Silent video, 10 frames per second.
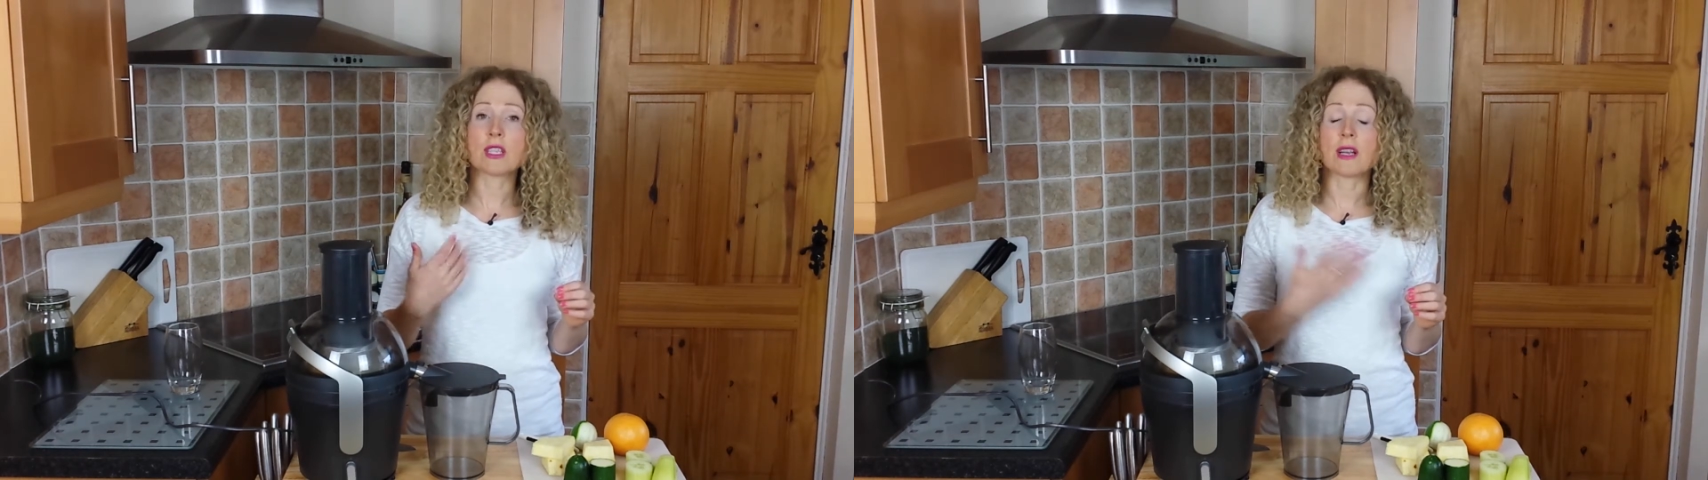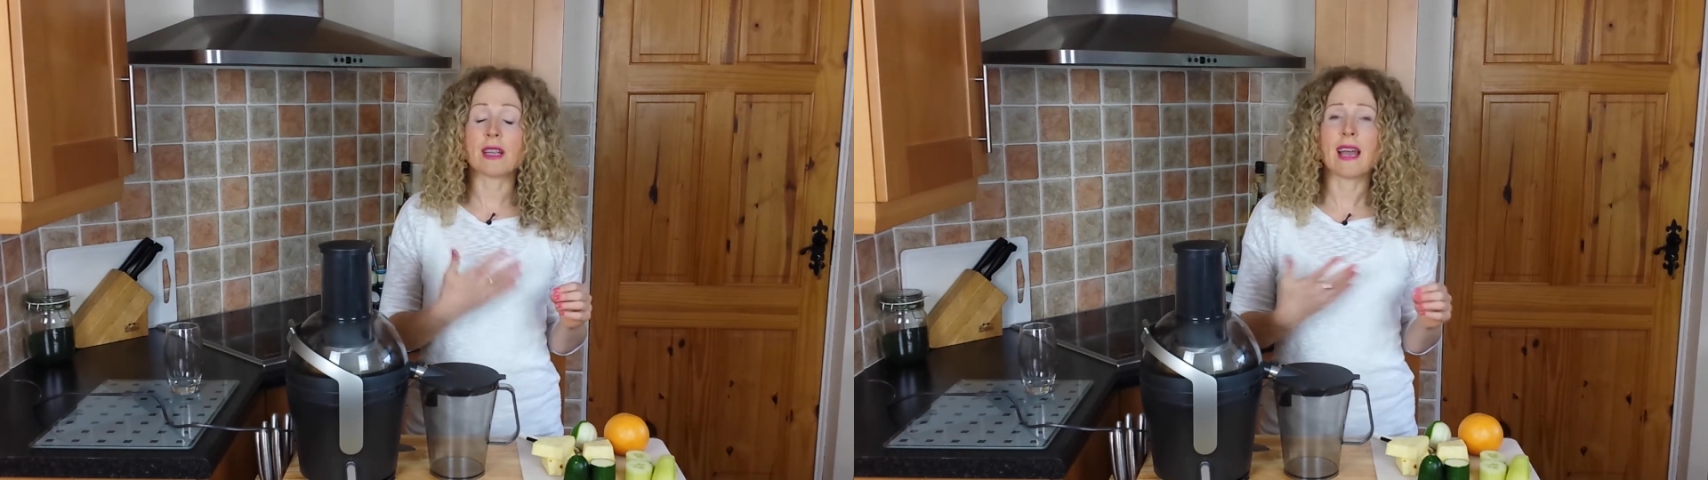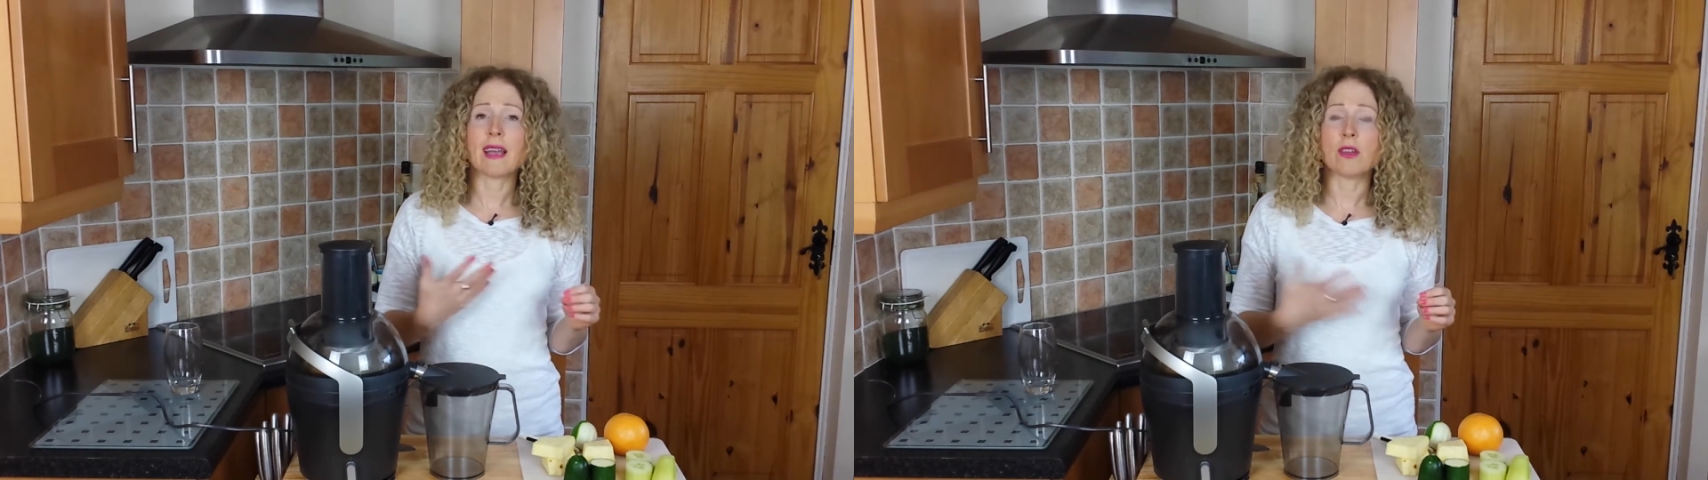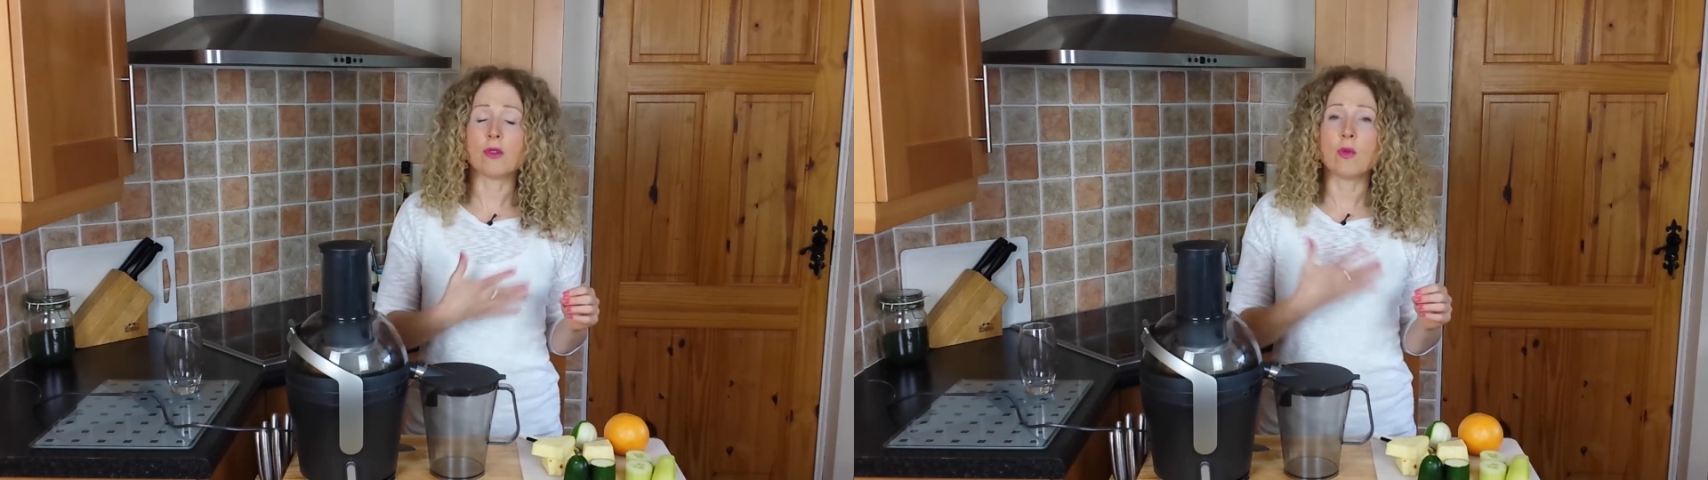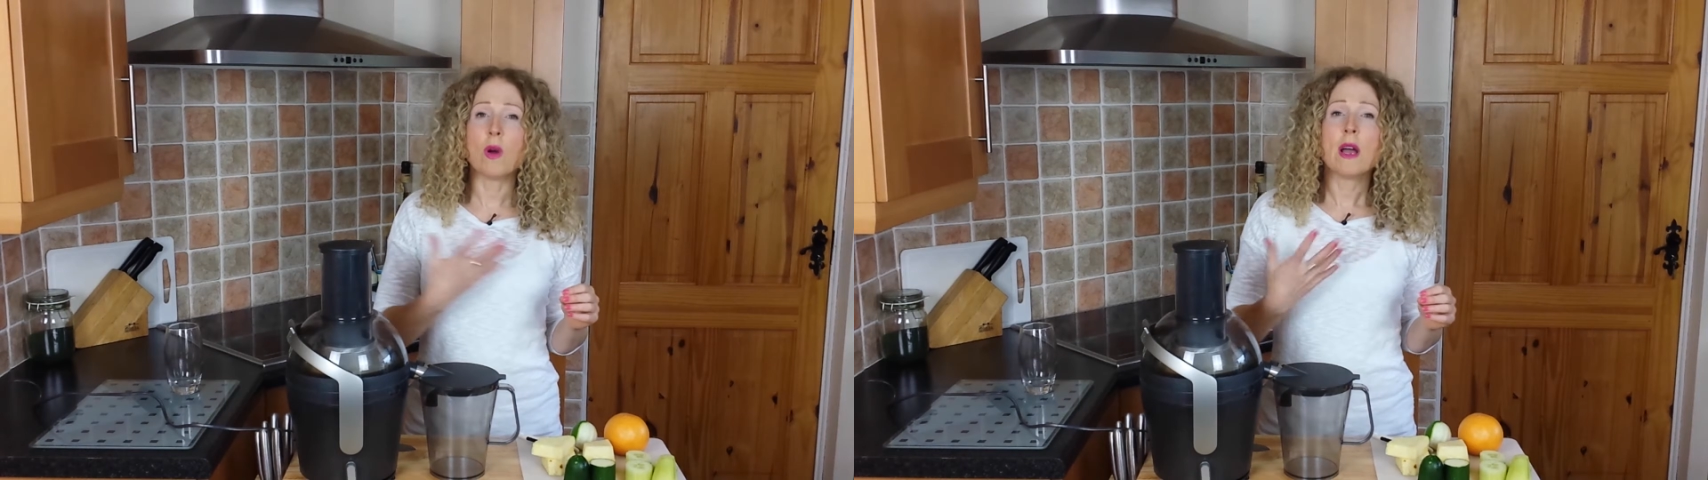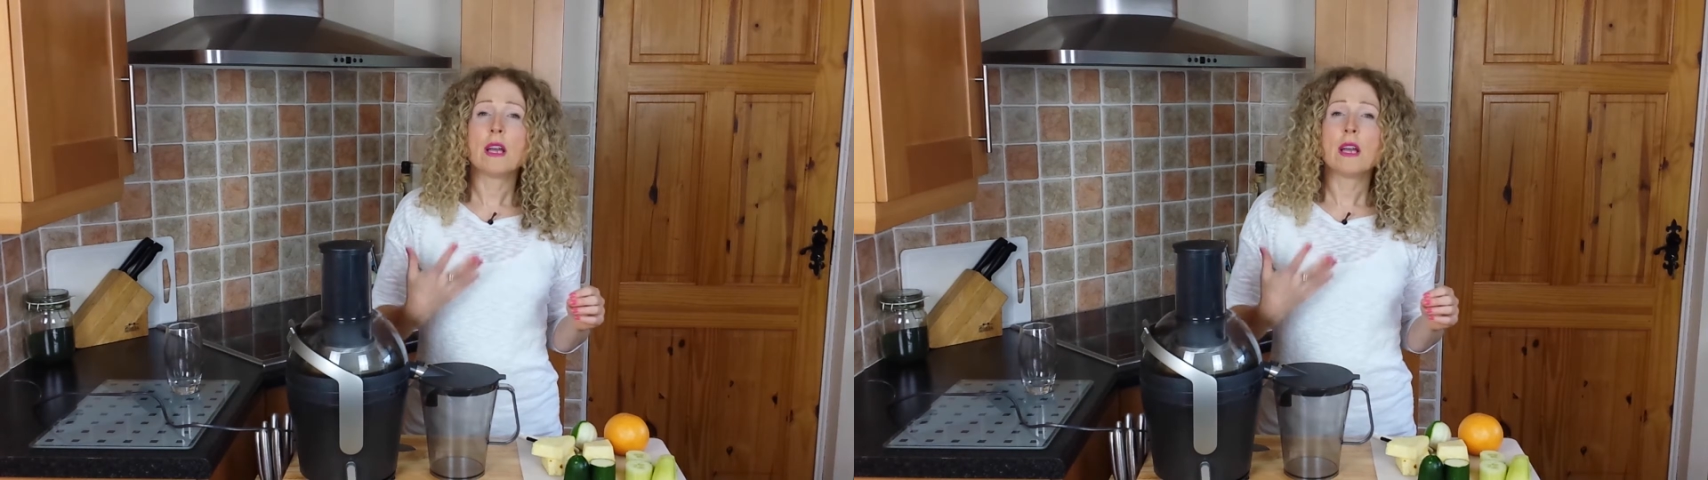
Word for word: on, you know,